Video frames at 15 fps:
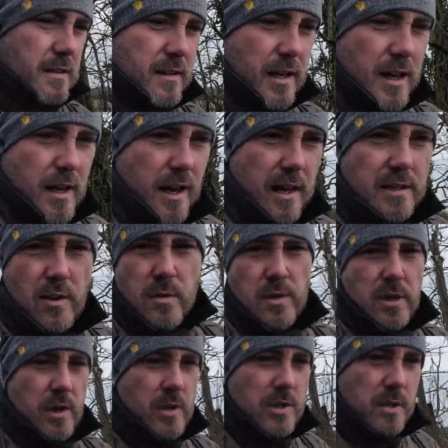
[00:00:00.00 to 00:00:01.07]
I don't
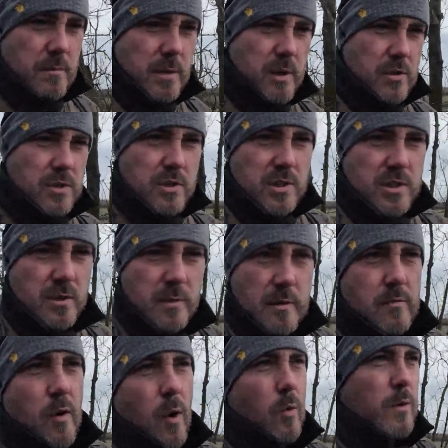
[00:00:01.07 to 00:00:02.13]
use them because there's
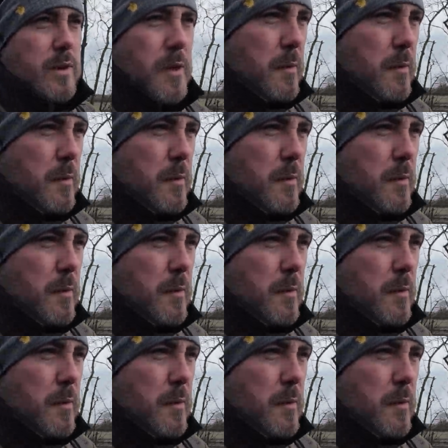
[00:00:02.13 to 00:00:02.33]
something wrong with